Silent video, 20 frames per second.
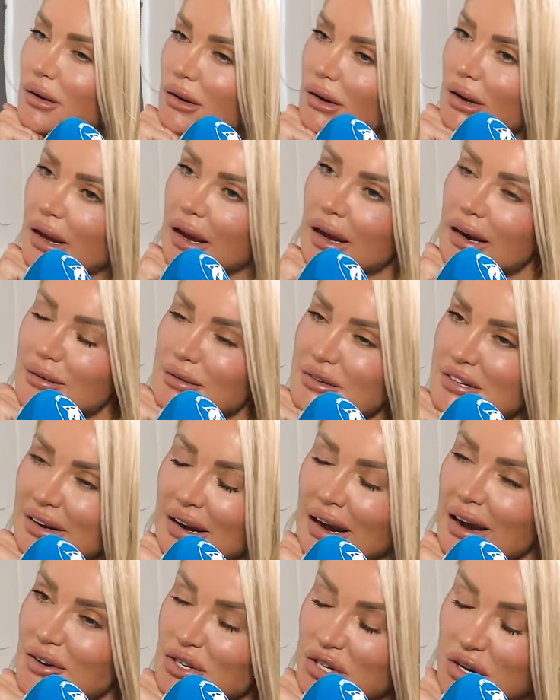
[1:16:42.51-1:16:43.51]
And Hannah was like,
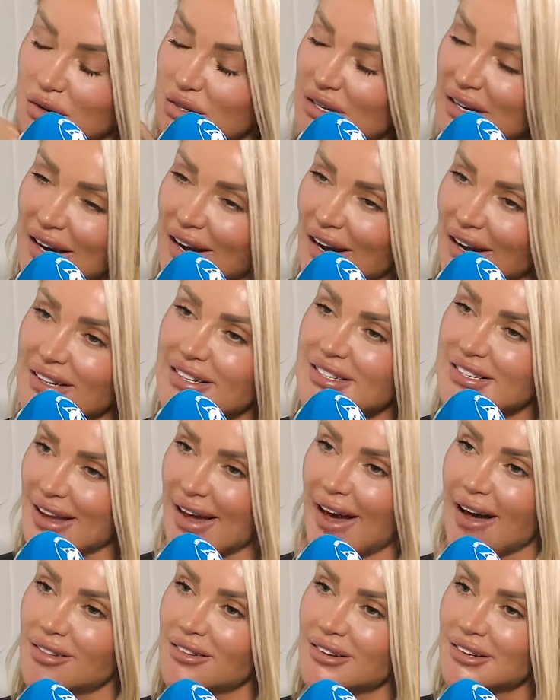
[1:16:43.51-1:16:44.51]
How oh, do you know? I was like, I can
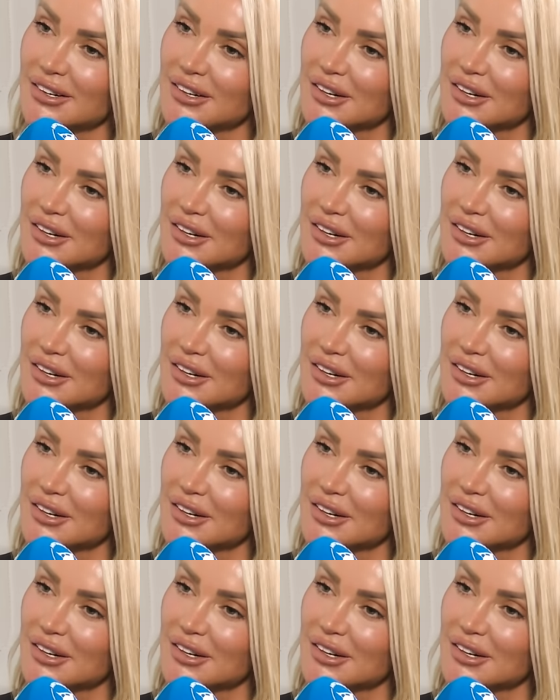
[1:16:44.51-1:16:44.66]
tell.